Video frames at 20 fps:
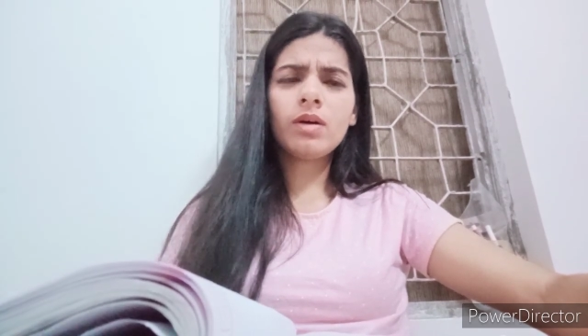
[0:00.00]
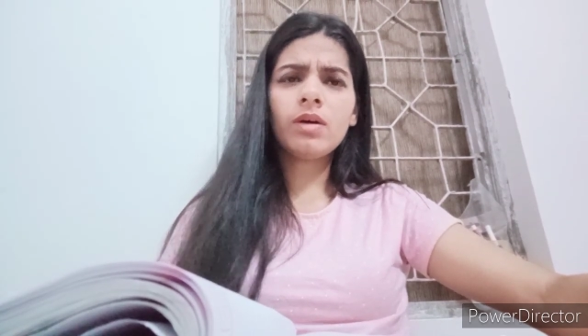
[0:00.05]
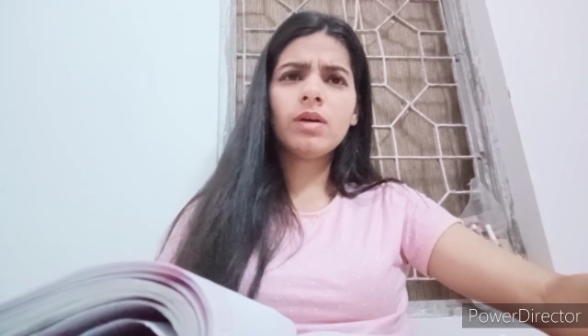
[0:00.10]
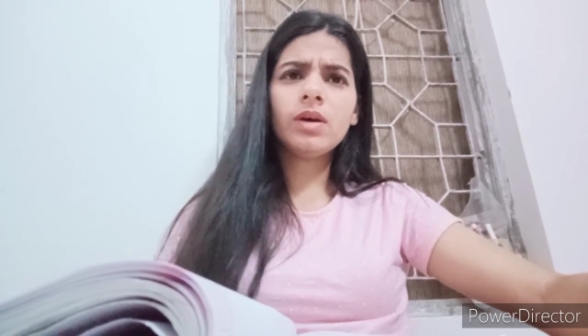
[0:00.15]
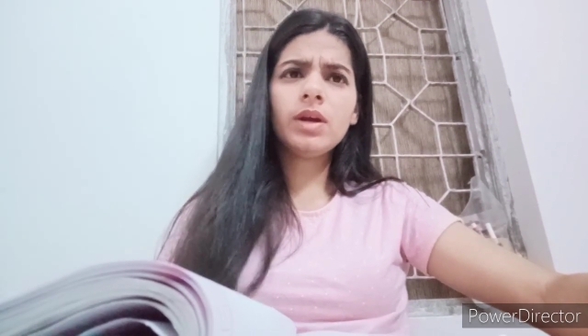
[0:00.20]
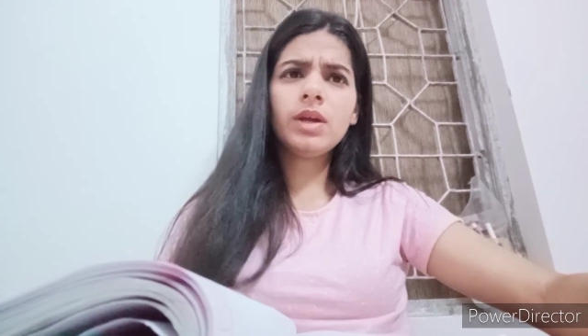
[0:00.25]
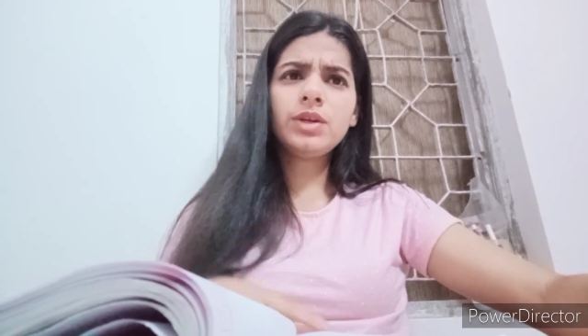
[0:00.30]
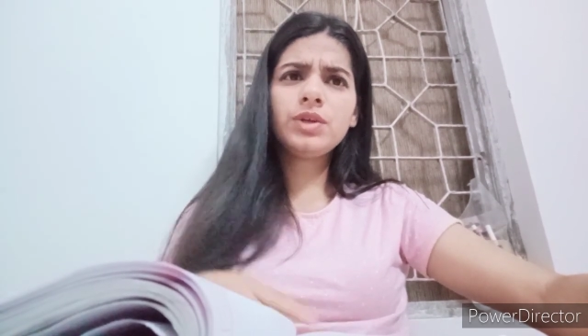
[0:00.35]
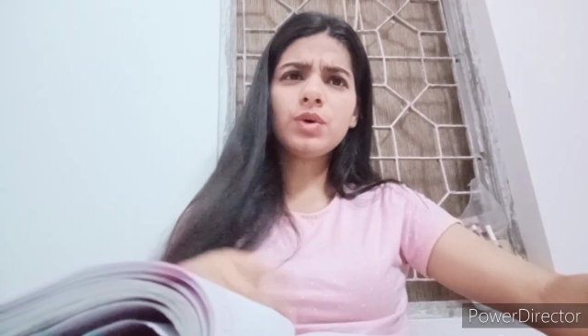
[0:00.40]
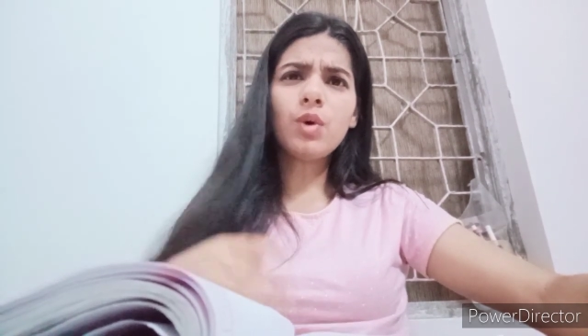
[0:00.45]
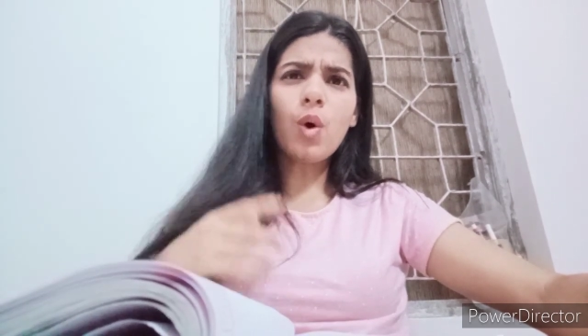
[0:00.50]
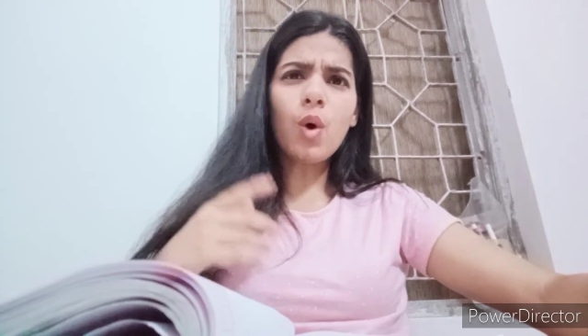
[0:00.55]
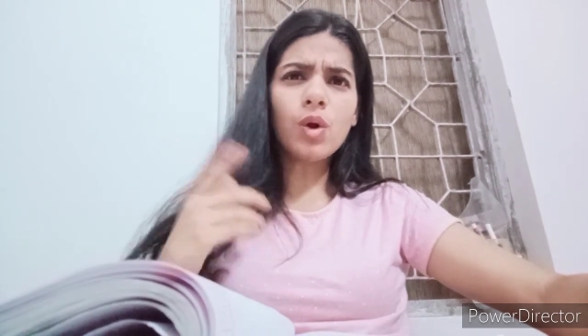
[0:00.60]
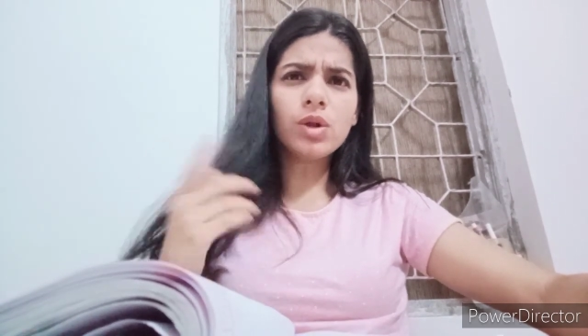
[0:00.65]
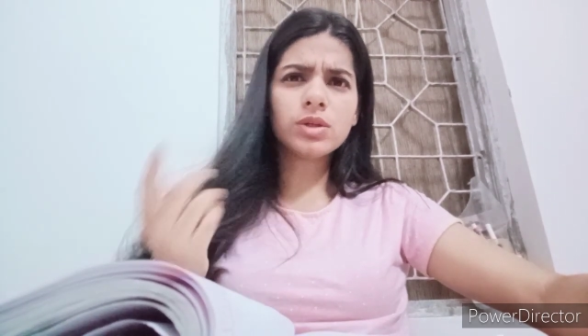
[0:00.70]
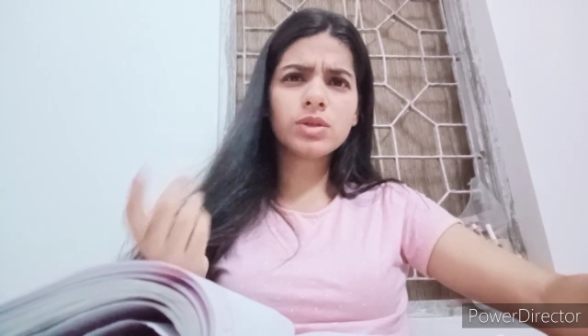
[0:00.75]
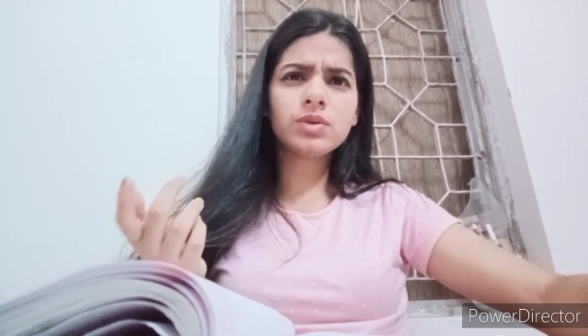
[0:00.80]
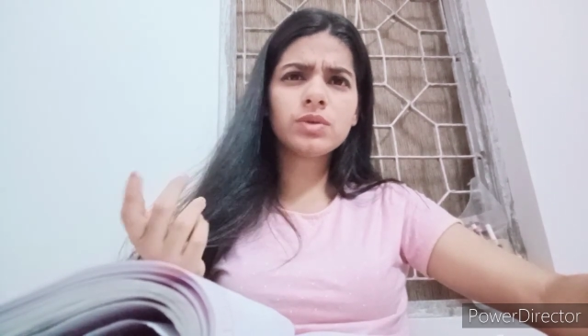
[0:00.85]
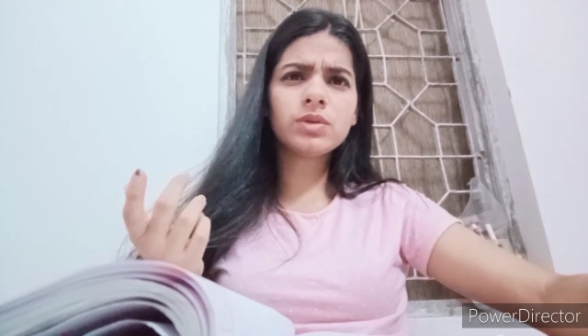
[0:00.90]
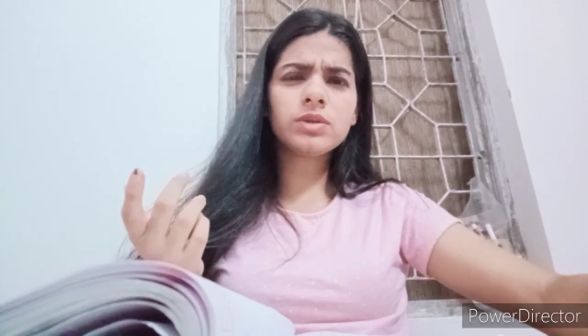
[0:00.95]
it
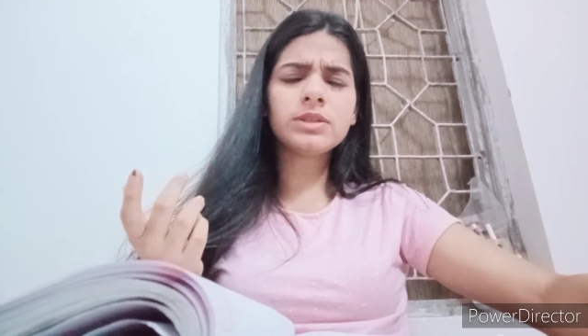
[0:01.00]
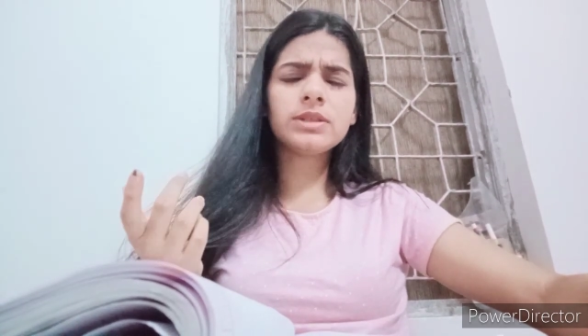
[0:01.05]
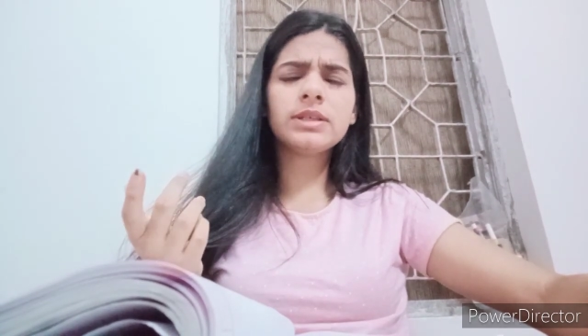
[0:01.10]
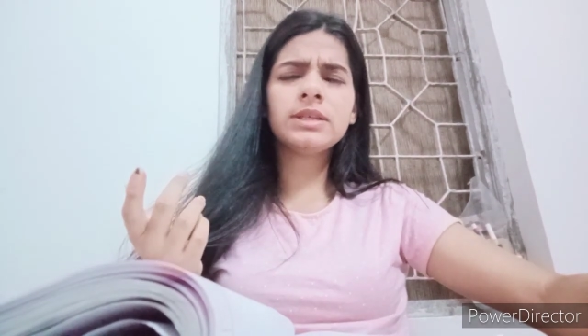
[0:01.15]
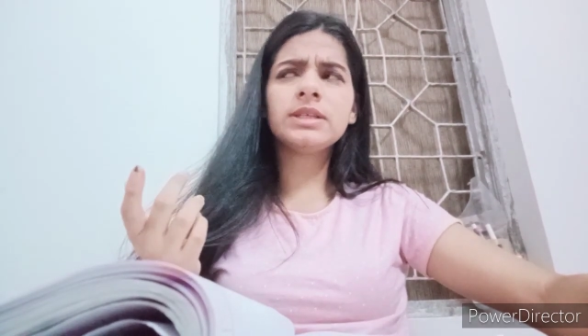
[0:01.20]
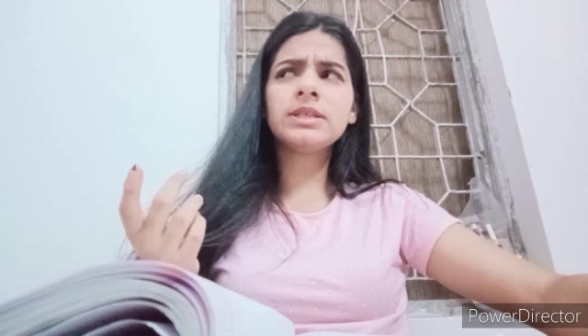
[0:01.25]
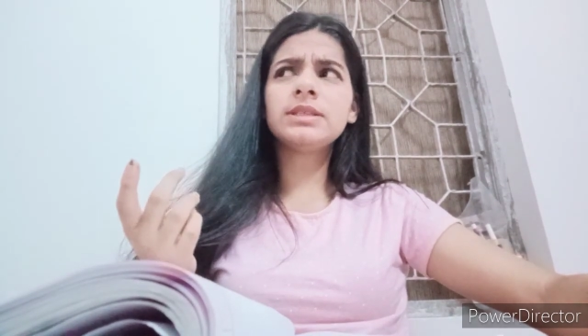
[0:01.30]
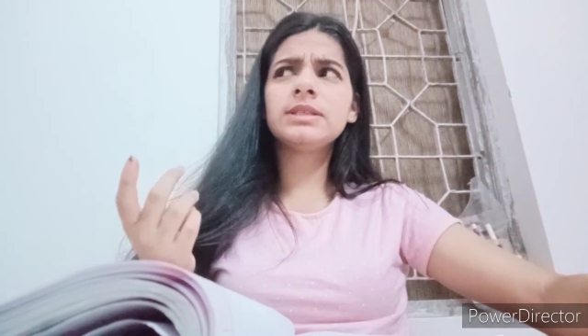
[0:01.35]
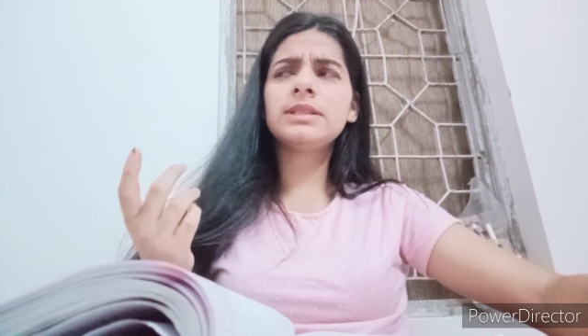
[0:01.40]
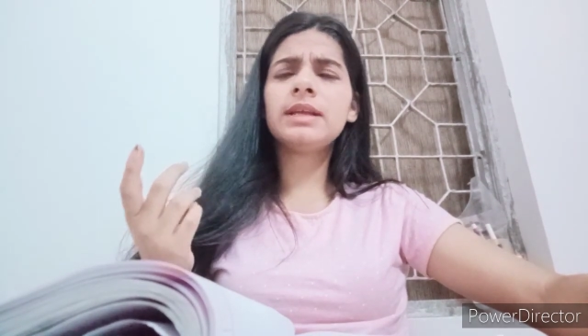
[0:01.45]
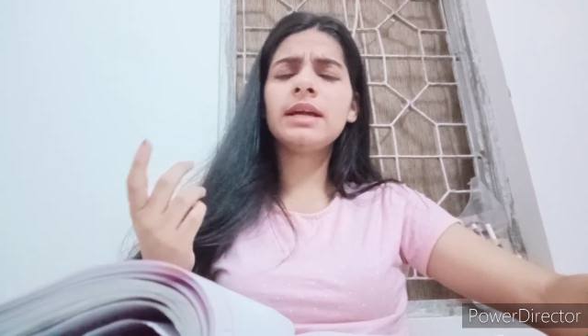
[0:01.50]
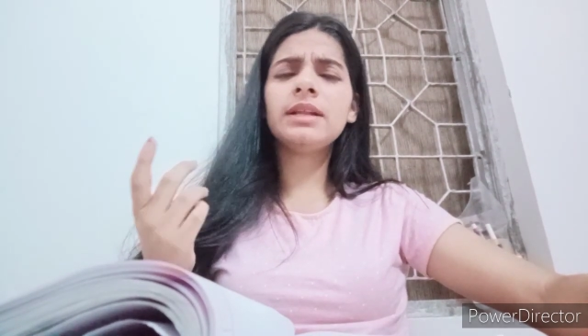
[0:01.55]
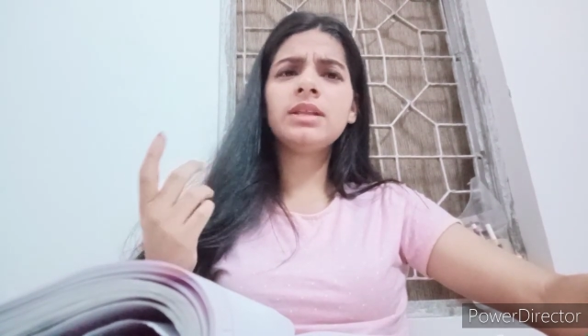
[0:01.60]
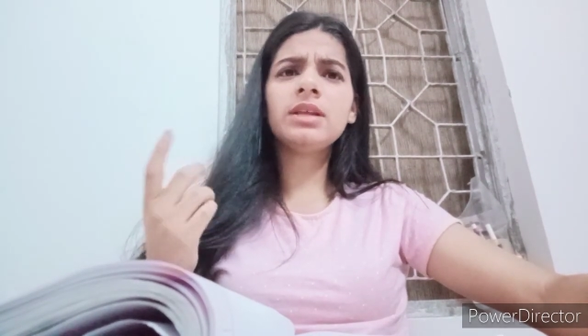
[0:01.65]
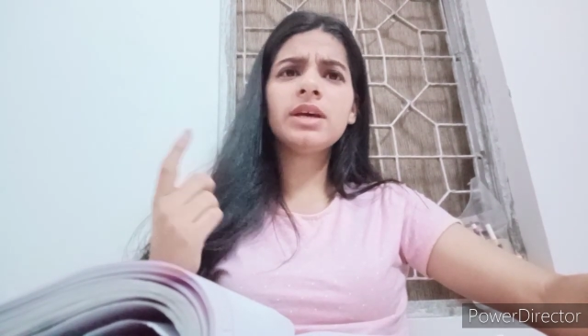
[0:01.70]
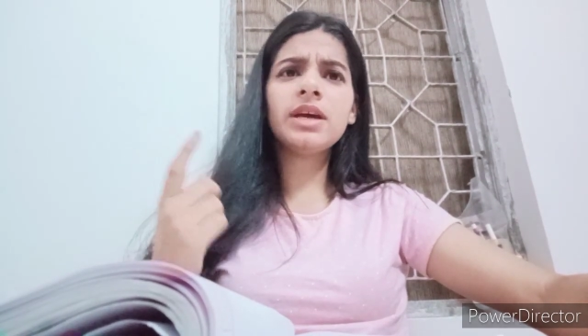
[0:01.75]
also says that